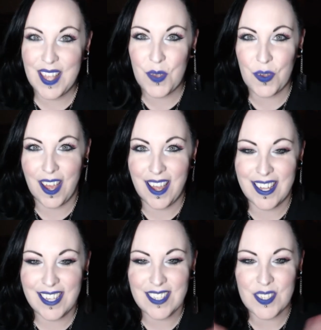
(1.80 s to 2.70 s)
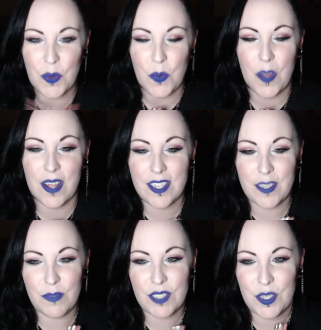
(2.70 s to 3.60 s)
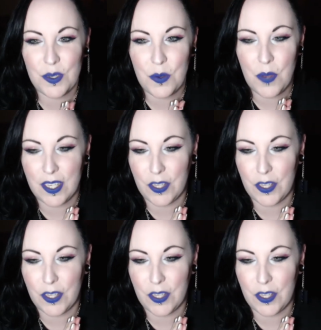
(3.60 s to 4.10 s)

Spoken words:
Hey, you guys, welcome to